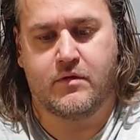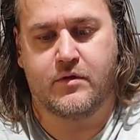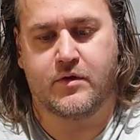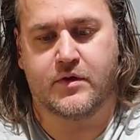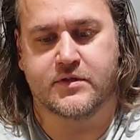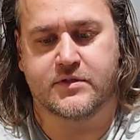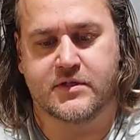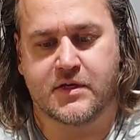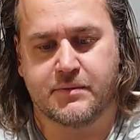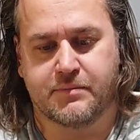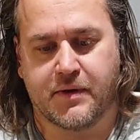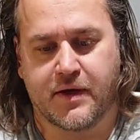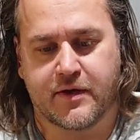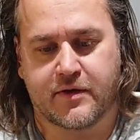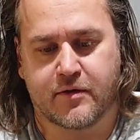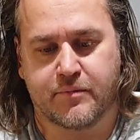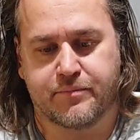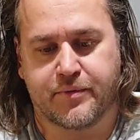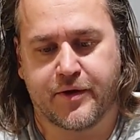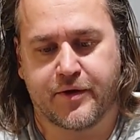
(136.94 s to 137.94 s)
You can see by
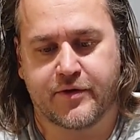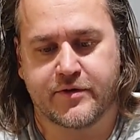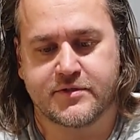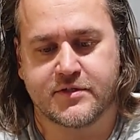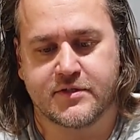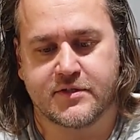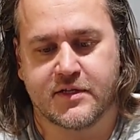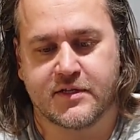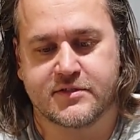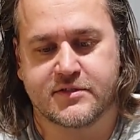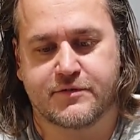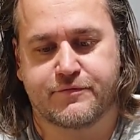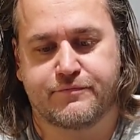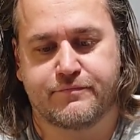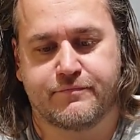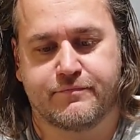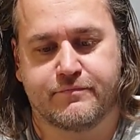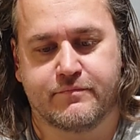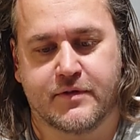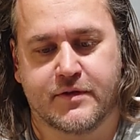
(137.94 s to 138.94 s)
comparison is
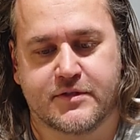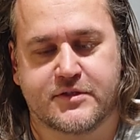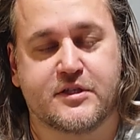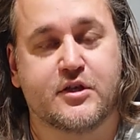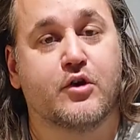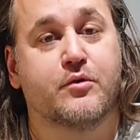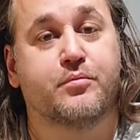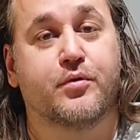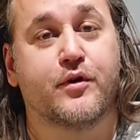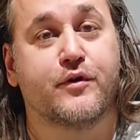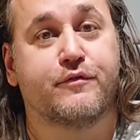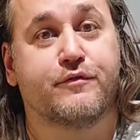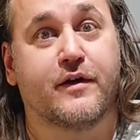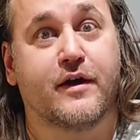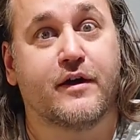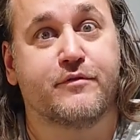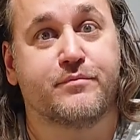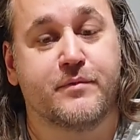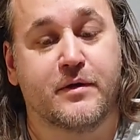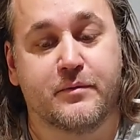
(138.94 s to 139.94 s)
the
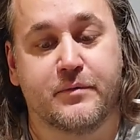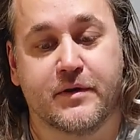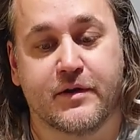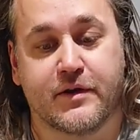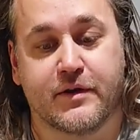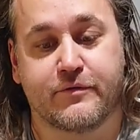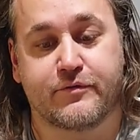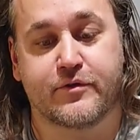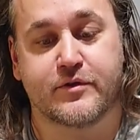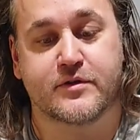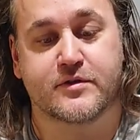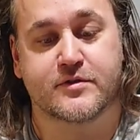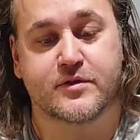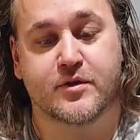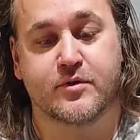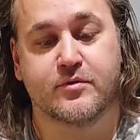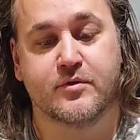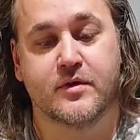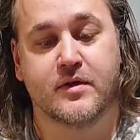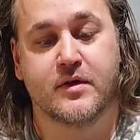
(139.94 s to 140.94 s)
0.5 millimeter difference.
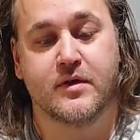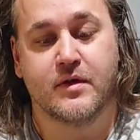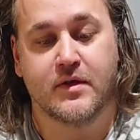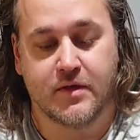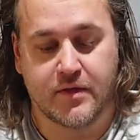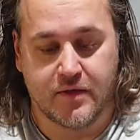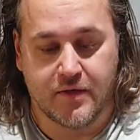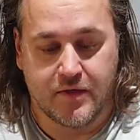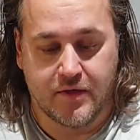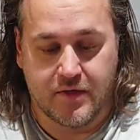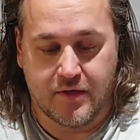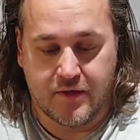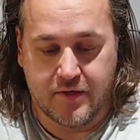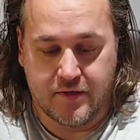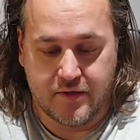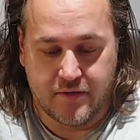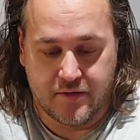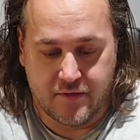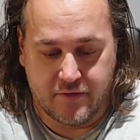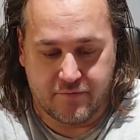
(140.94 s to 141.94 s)
So
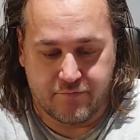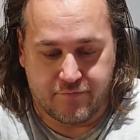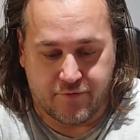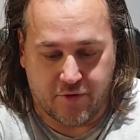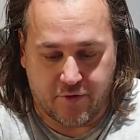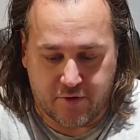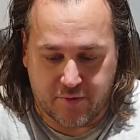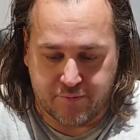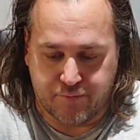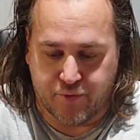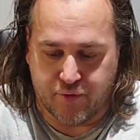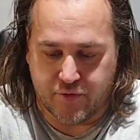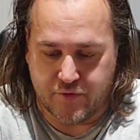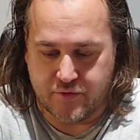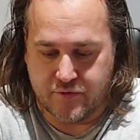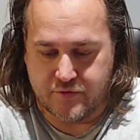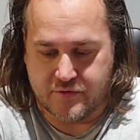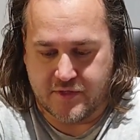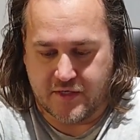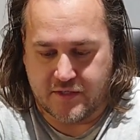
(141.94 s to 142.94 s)
very
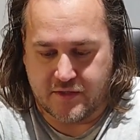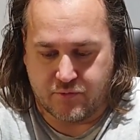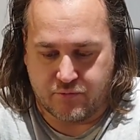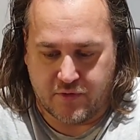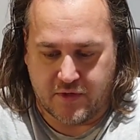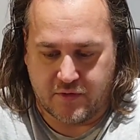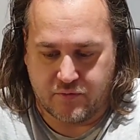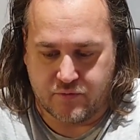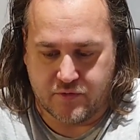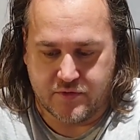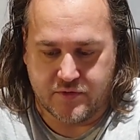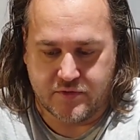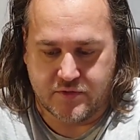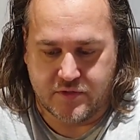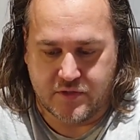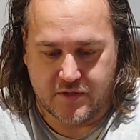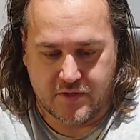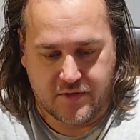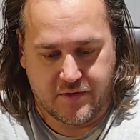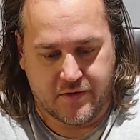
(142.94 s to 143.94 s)
important you take the right
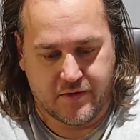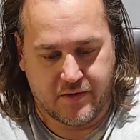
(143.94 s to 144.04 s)
ones.